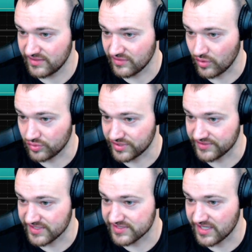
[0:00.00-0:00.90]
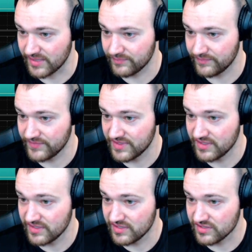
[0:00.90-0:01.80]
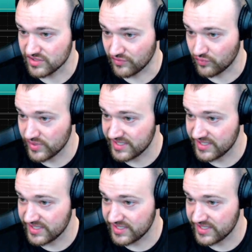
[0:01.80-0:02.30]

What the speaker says: holding this up. So if we